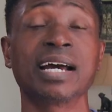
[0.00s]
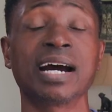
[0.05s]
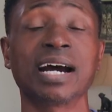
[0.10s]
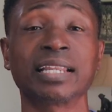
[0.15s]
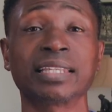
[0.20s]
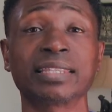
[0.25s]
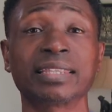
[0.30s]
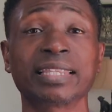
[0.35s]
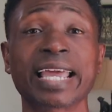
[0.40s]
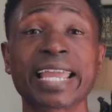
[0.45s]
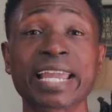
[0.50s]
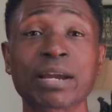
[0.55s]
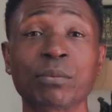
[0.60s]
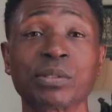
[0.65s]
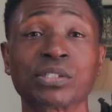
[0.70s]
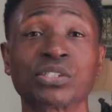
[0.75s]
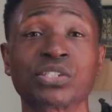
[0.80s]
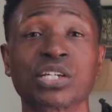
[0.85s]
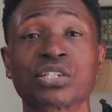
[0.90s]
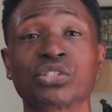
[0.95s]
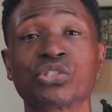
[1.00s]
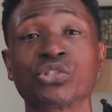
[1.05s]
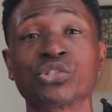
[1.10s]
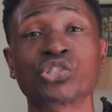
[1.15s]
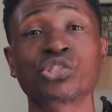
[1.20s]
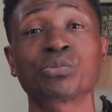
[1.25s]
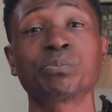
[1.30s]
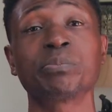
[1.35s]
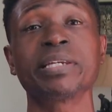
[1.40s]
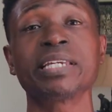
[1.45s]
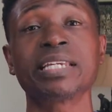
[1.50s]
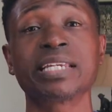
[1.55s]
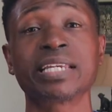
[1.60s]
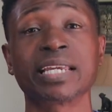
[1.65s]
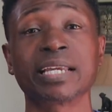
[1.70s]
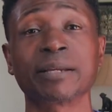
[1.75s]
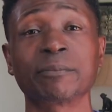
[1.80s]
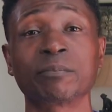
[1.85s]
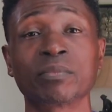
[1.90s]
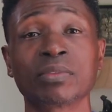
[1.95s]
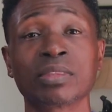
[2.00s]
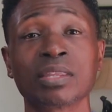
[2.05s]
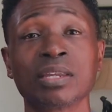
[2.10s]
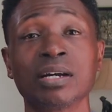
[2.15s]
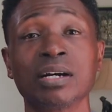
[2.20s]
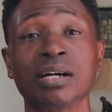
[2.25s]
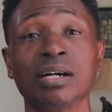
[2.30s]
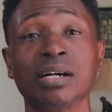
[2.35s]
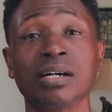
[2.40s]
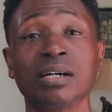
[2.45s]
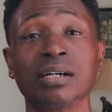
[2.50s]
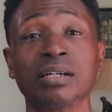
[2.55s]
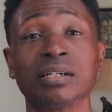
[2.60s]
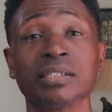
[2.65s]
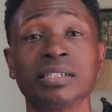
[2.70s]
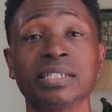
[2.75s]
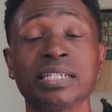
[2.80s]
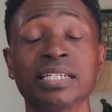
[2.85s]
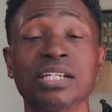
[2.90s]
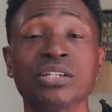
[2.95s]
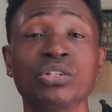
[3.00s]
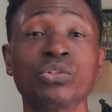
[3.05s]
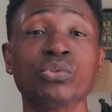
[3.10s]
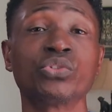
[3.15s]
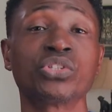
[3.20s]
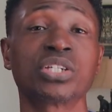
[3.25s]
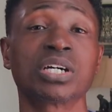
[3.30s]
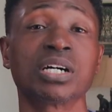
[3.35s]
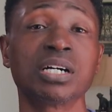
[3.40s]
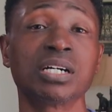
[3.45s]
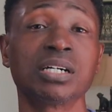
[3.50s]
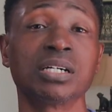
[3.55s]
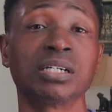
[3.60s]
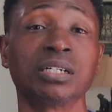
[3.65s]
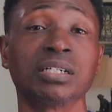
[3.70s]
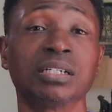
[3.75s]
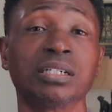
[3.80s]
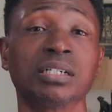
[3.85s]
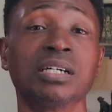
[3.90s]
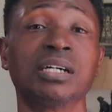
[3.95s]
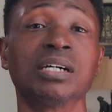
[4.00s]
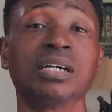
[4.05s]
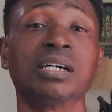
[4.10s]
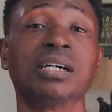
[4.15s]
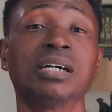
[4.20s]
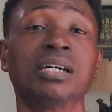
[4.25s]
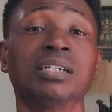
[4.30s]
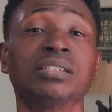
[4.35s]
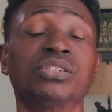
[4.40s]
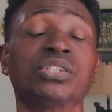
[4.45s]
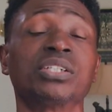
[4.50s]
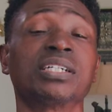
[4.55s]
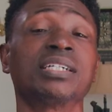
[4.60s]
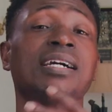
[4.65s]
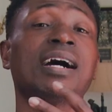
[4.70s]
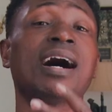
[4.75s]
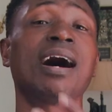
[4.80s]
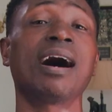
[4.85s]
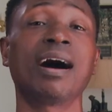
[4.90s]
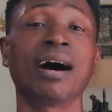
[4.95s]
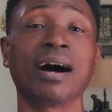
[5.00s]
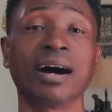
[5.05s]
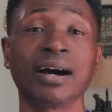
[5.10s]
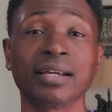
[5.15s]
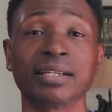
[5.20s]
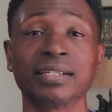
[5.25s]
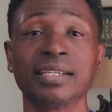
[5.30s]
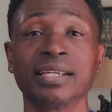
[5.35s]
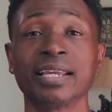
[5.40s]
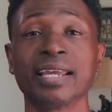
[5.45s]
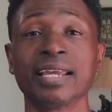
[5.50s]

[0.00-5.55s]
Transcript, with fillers: a language that you're speaking uh, in a new tongue unto God,